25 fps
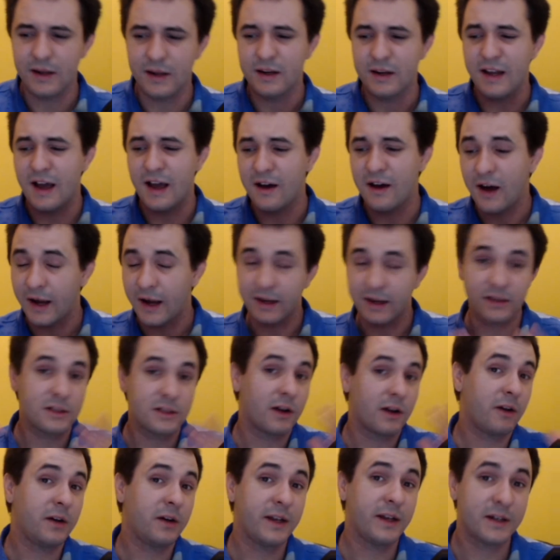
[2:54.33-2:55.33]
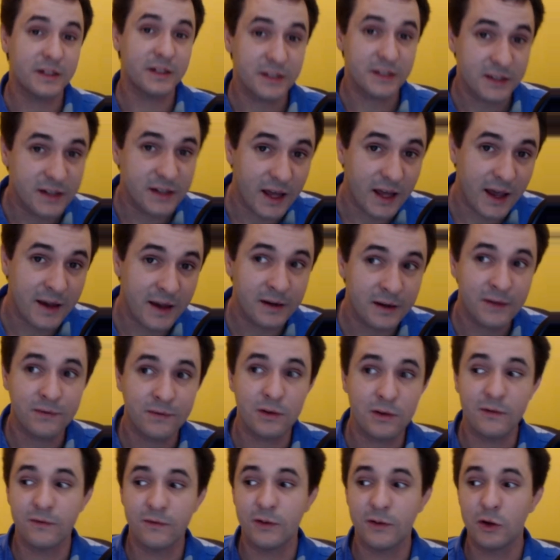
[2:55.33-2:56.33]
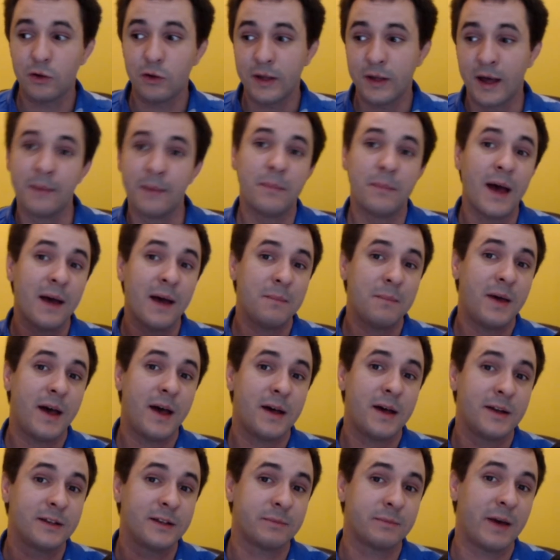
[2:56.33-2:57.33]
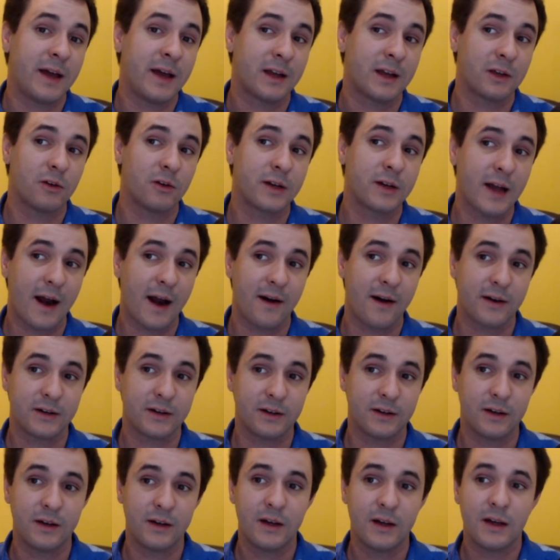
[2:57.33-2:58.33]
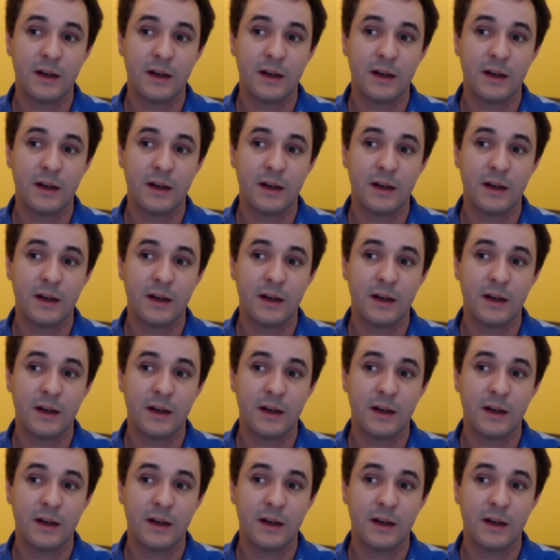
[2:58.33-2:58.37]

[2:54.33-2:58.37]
Now, I can totally understand if you feel that Batman is making your character